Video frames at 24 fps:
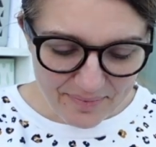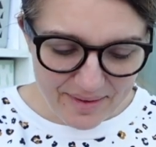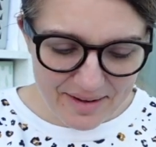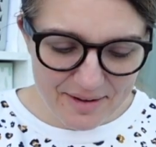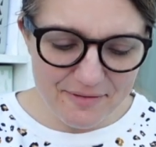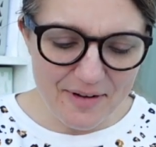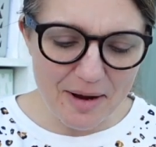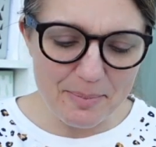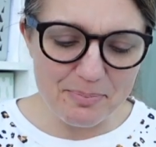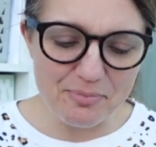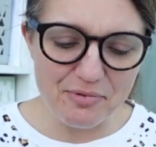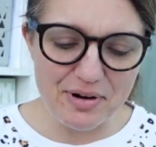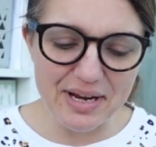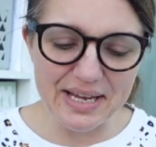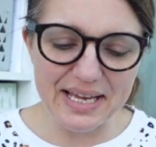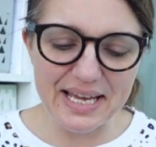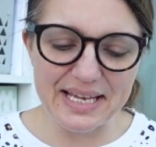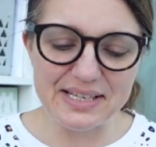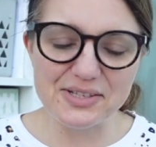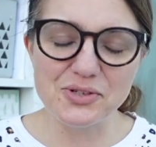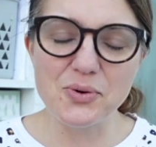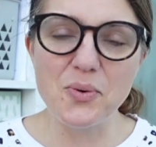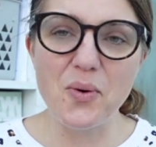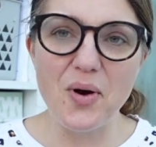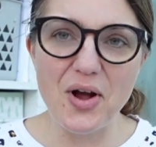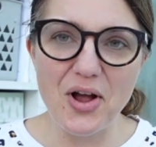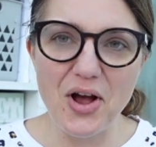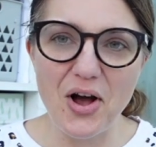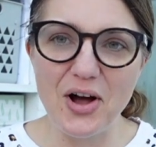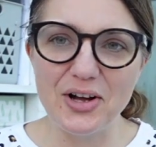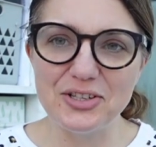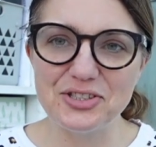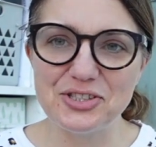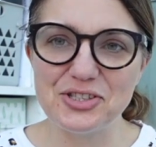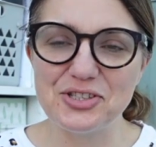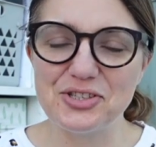fabric is quite
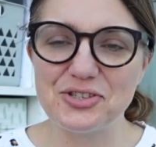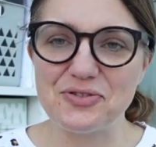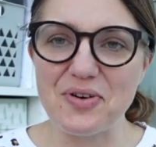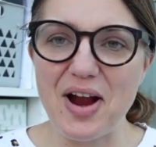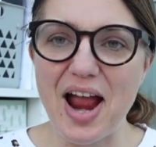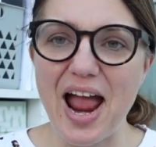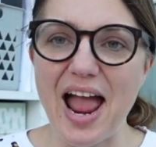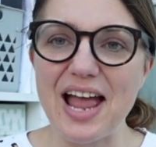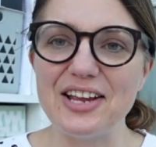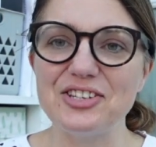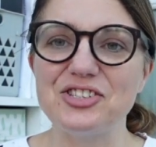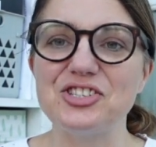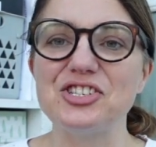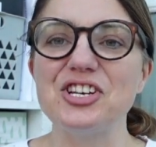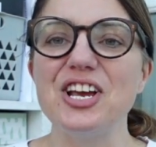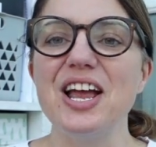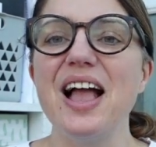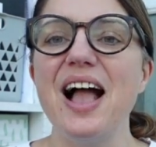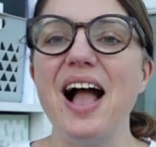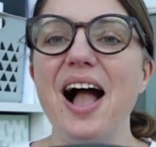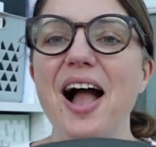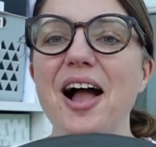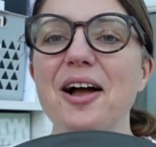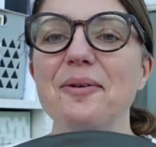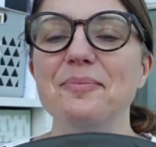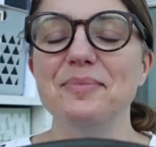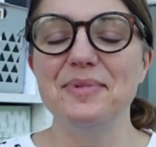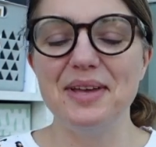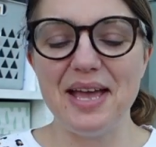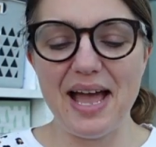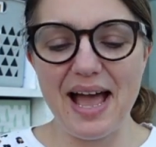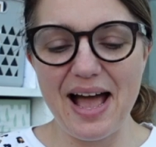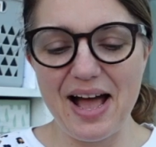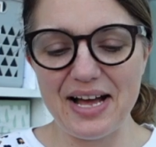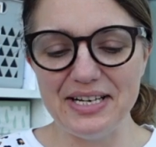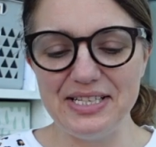hard to stretch,
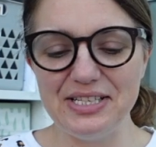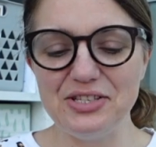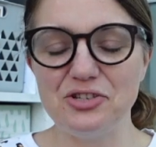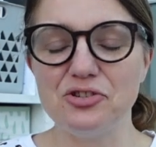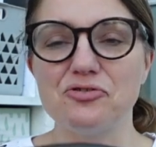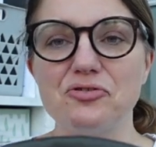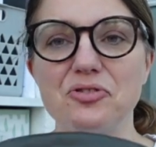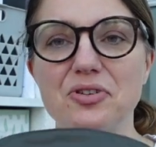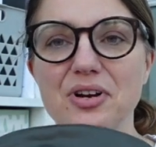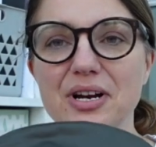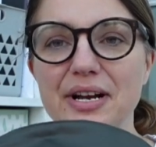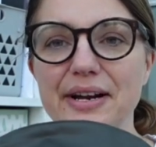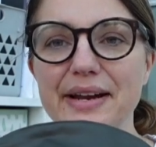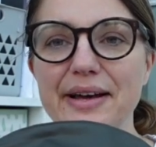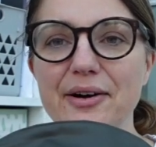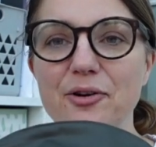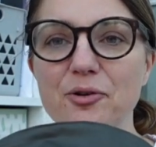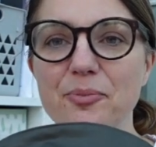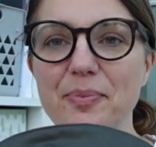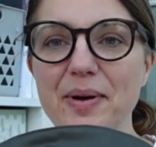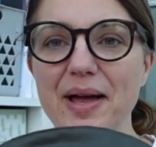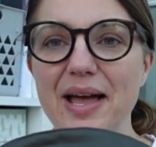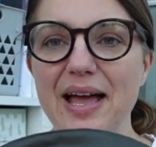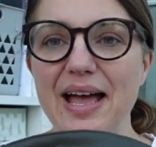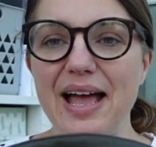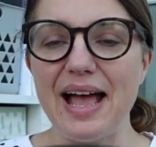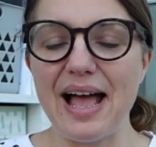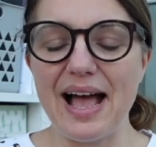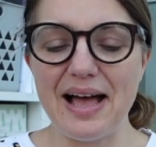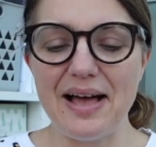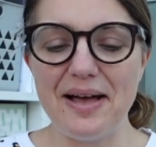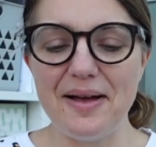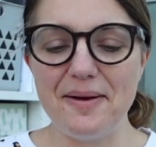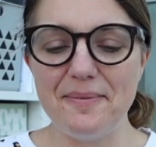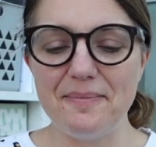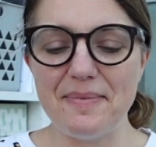yeah, I did struggle a little bit,
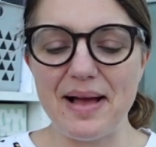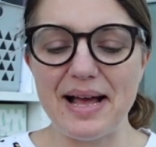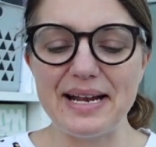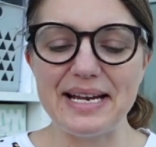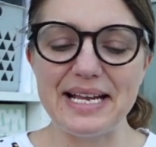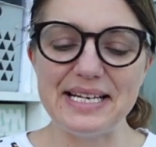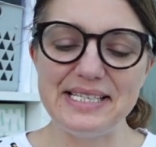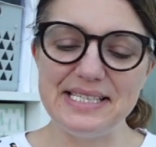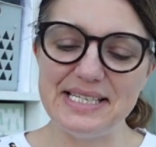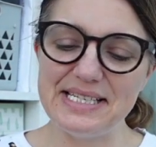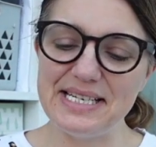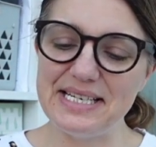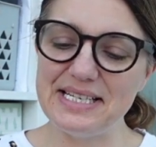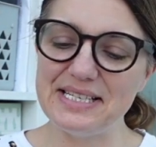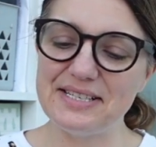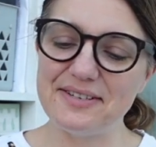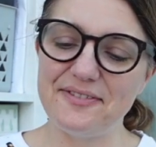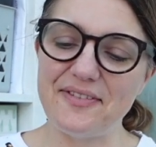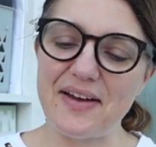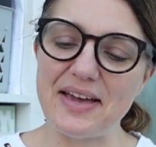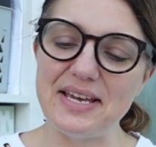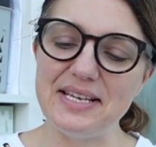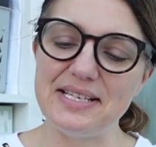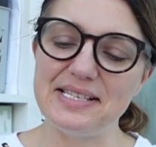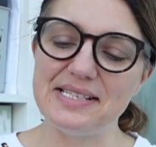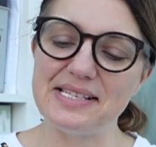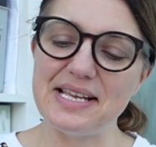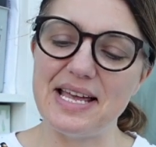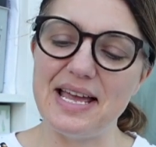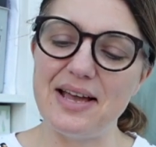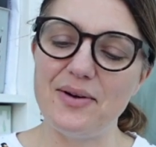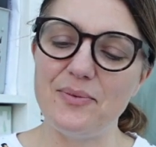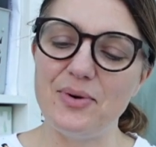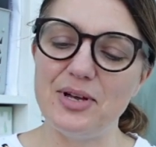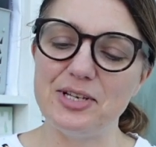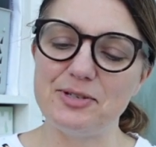and I did interface
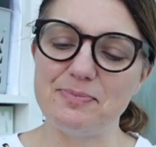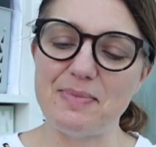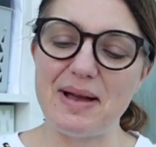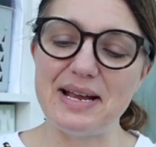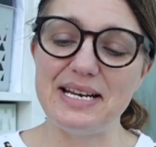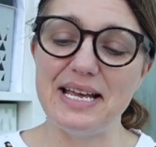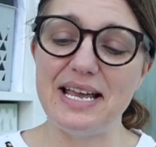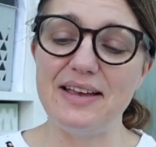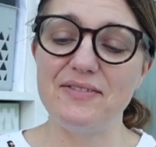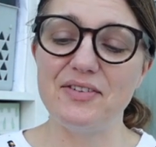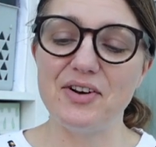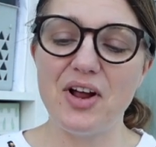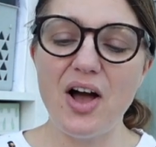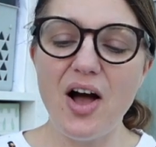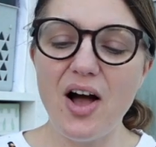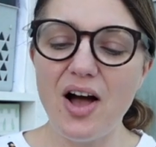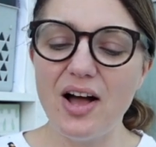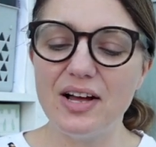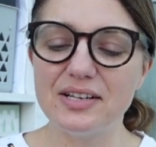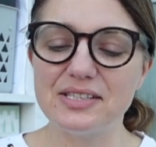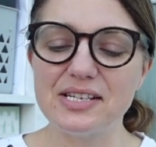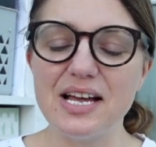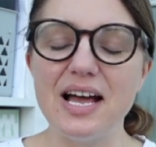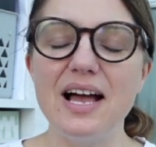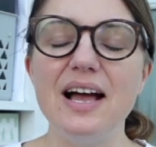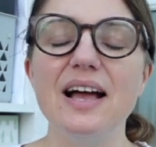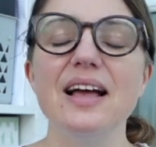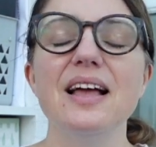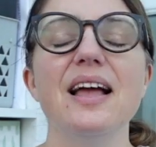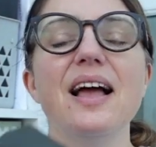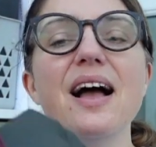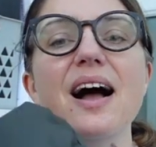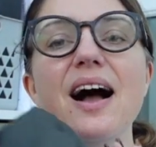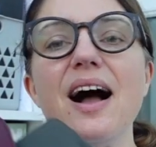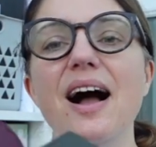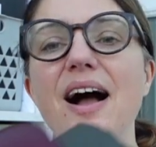it, which made it even harder.
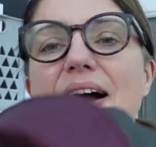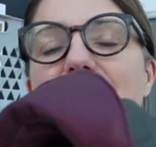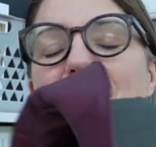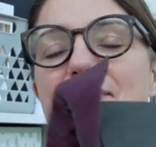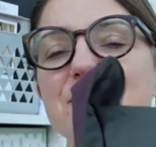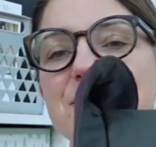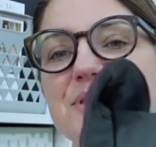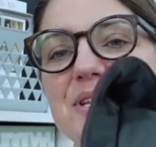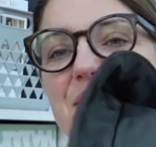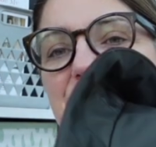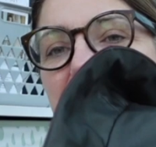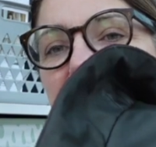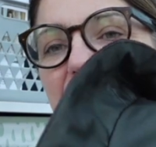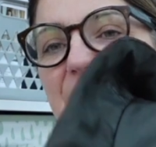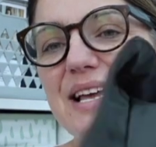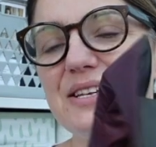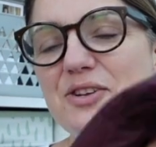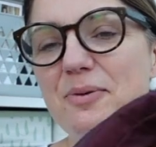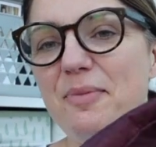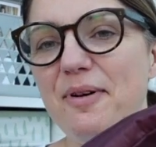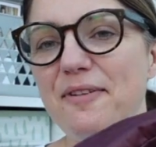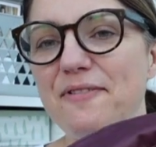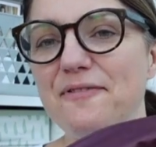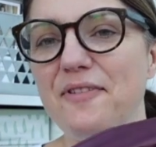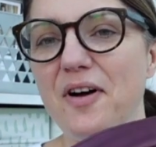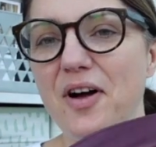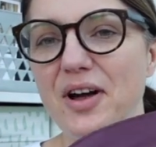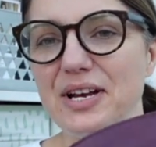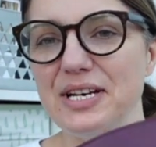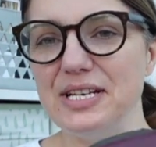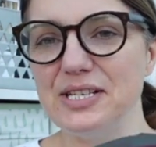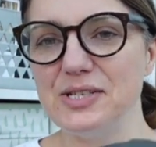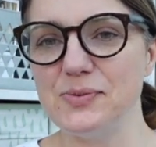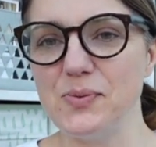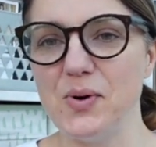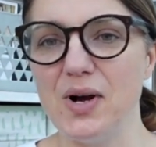So yeah, it's not my
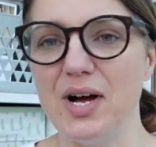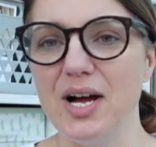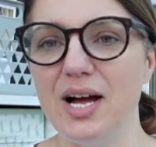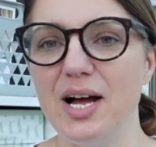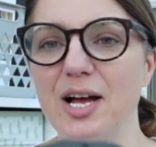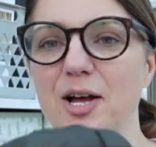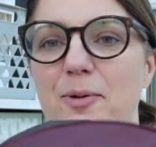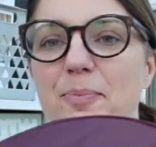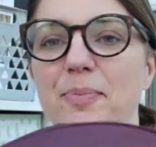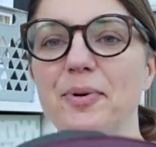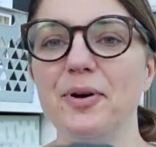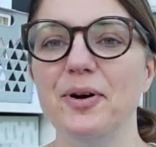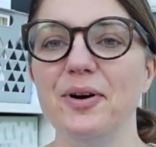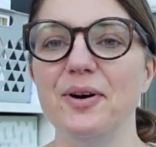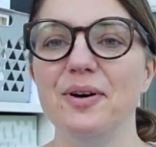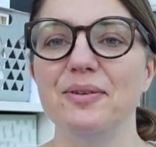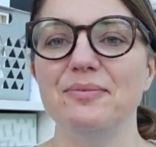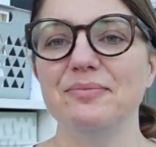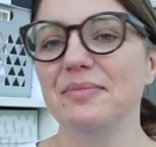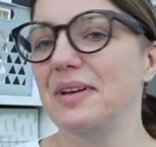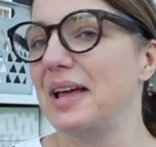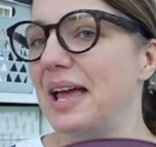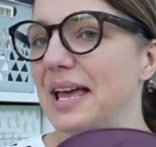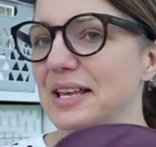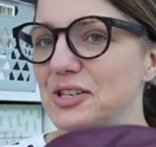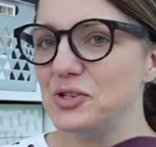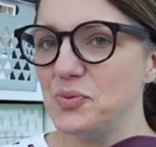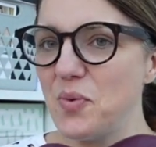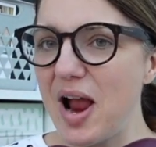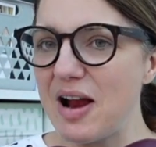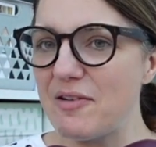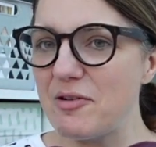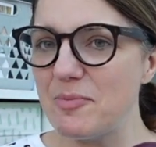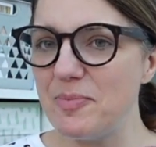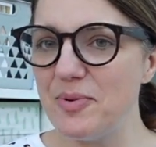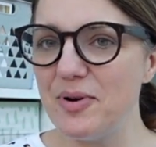finest work, but it's
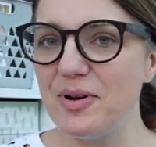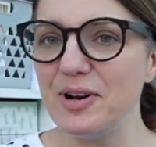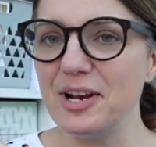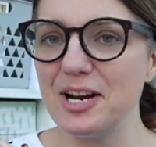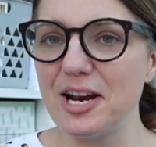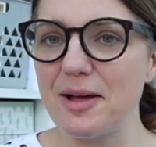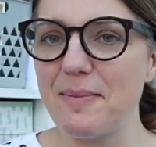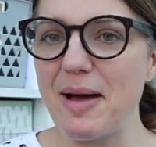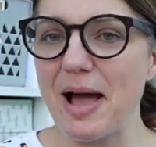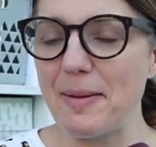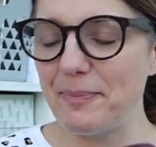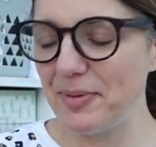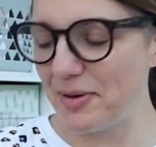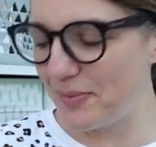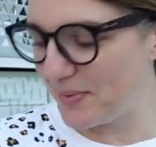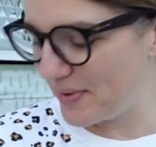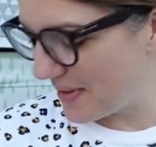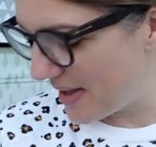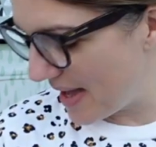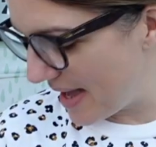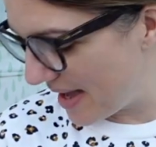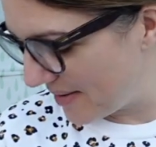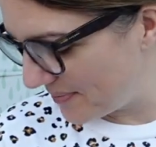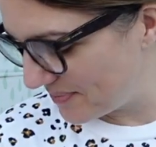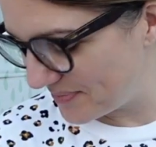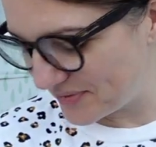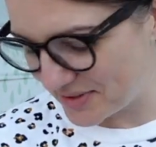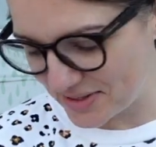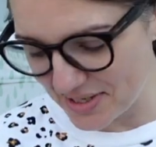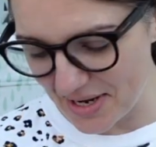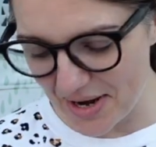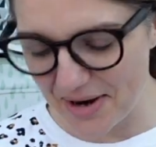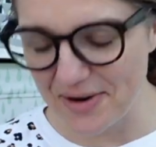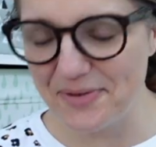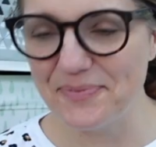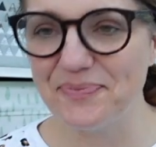wearable and I'm happy with it.
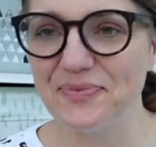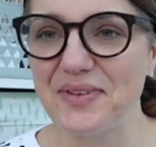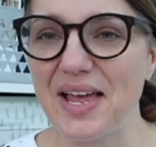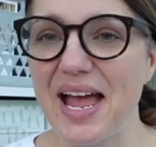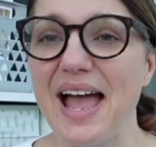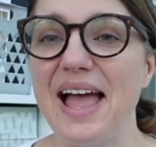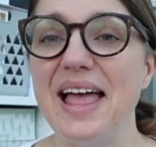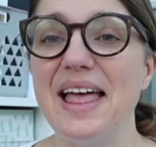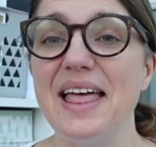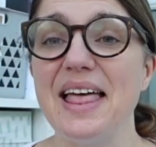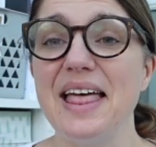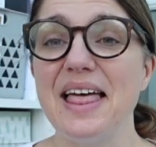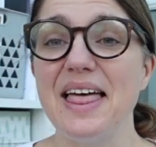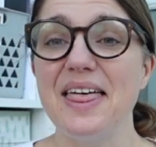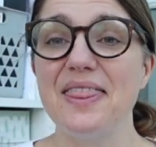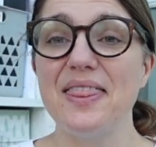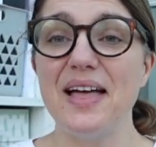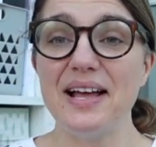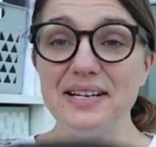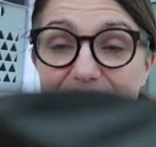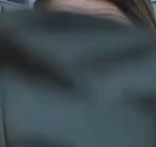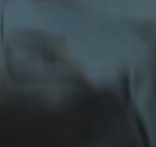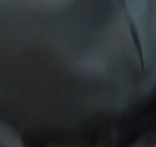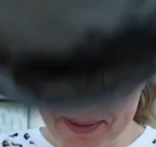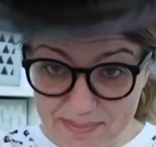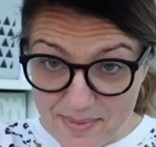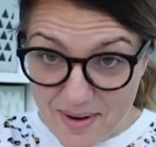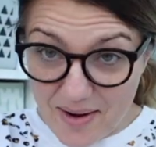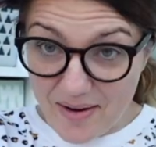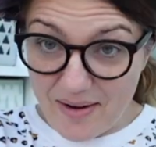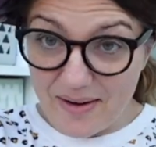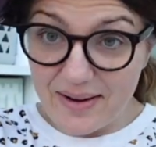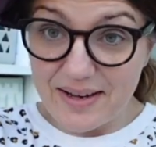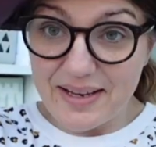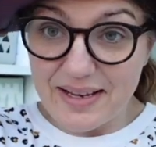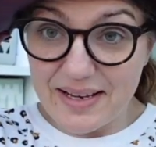So yeah, that is
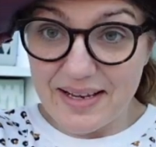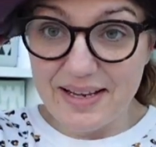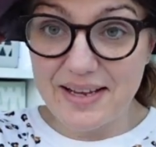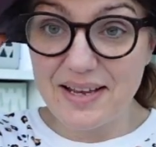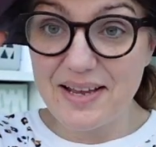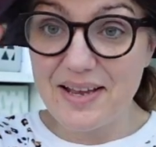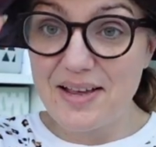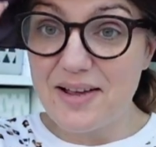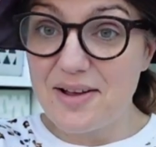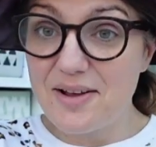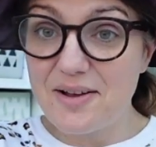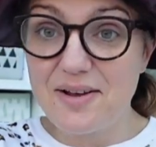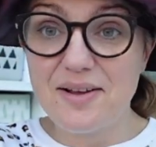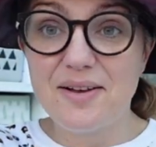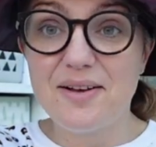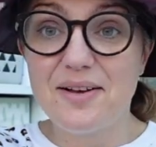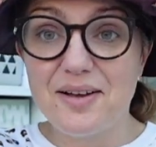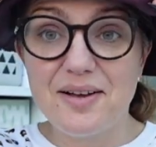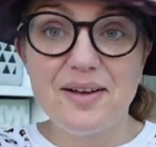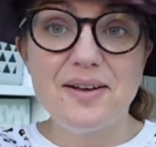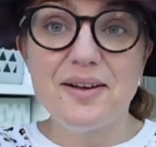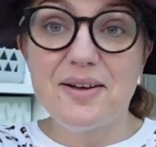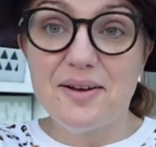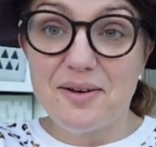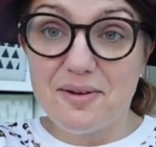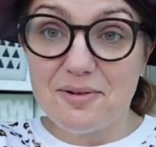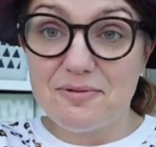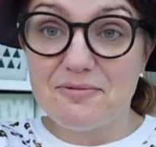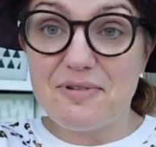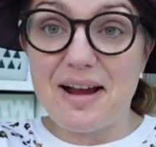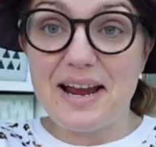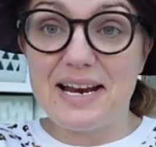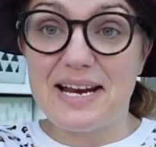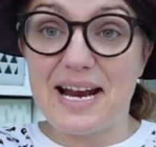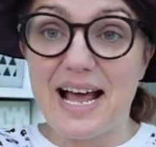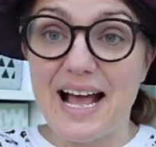my
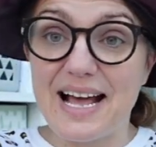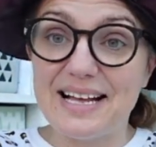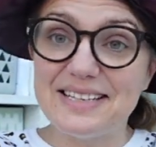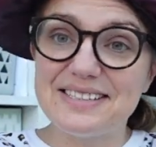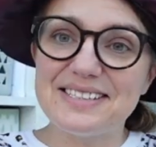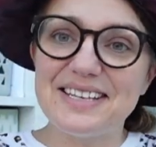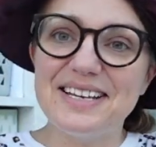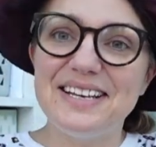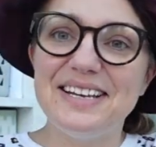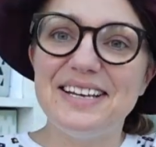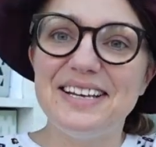rain hat.